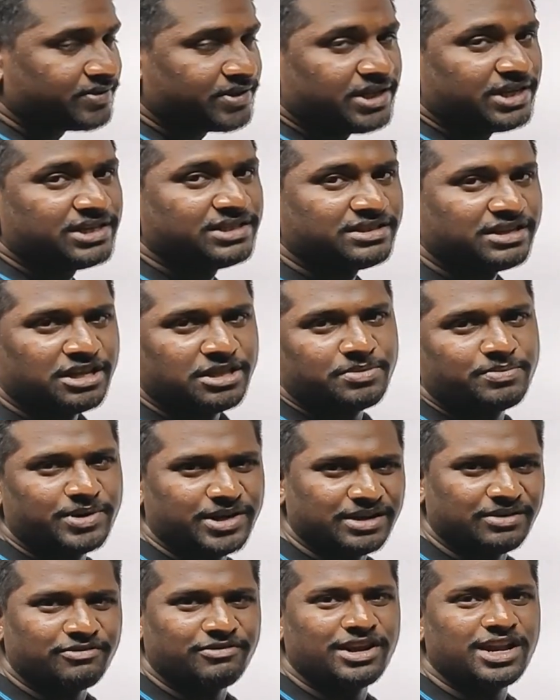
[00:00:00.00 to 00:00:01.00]
C is nothing
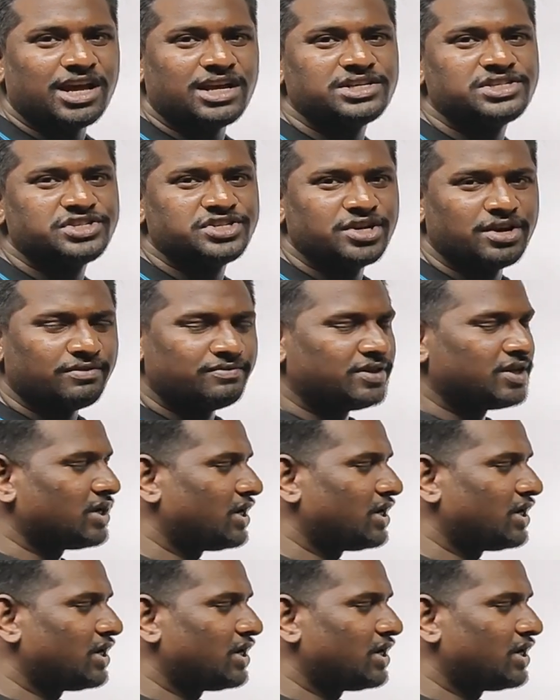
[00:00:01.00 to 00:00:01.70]
but a velocity of